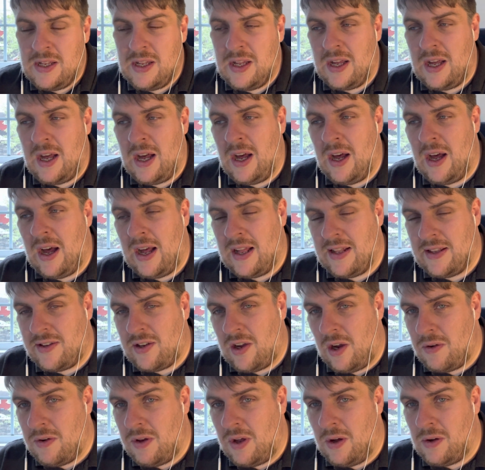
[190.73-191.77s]

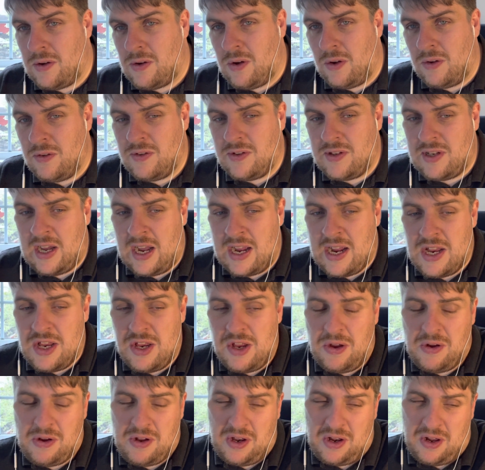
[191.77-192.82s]
Antonio Conte, and
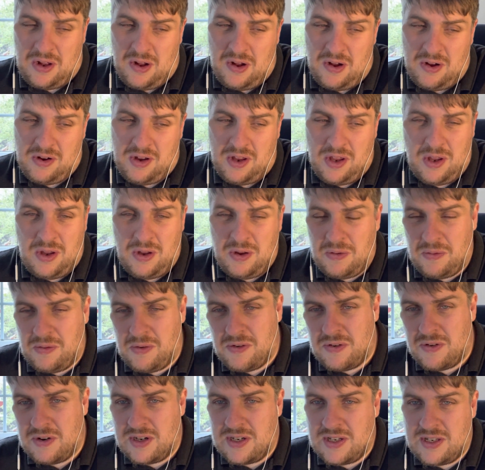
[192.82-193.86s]
you could argue
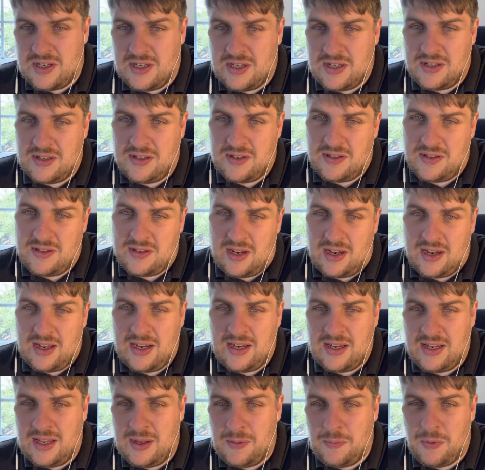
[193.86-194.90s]
Christian
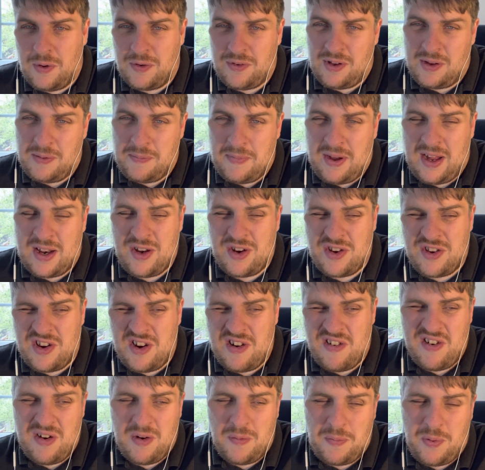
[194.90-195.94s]
Stellini was his
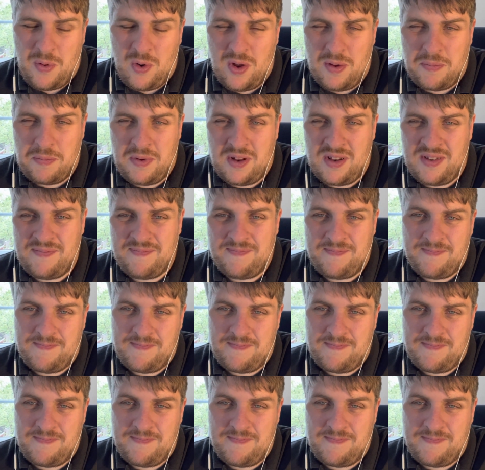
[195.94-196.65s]
managerial appointment.